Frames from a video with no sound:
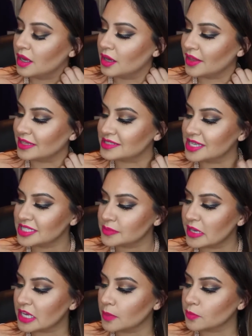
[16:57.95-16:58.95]
that sets
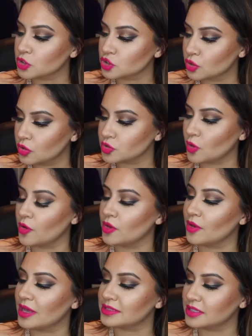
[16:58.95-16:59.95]
makeup, controls
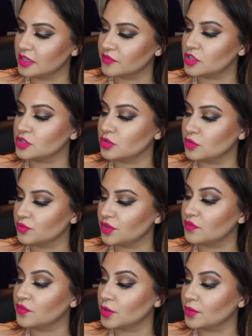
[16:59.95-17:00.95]
oil, and delivers
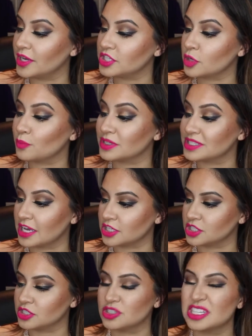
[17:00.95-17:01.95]
UV photo aging protection.